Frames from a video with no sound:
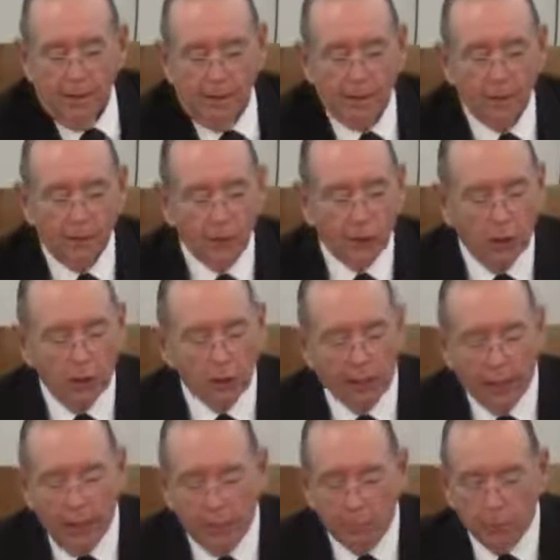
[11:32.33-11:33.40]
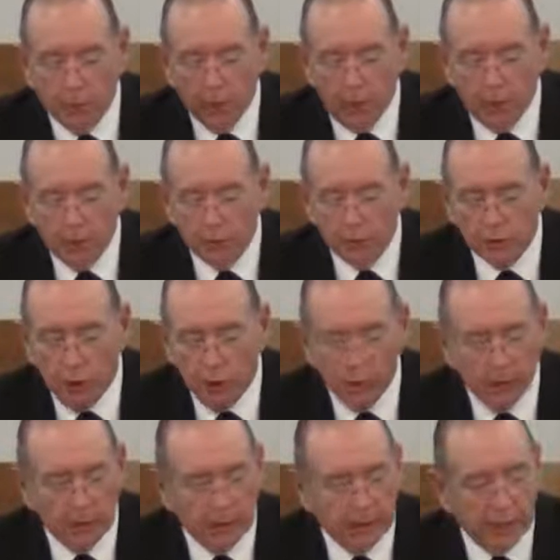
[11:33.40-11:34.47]
You know, the Golden Gate Bridge was
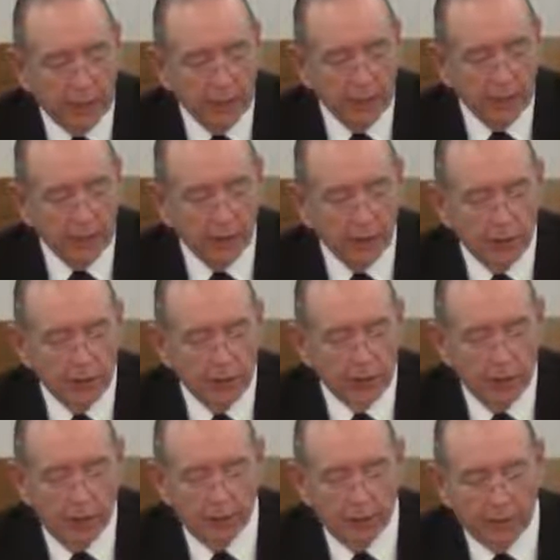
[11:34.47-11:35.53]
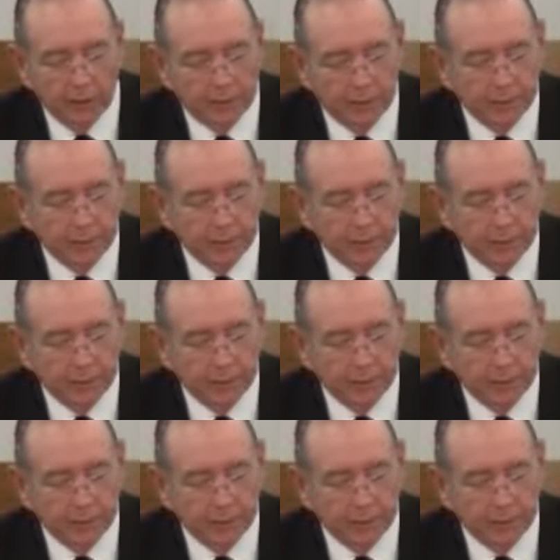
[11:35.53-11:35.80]
opened in 1937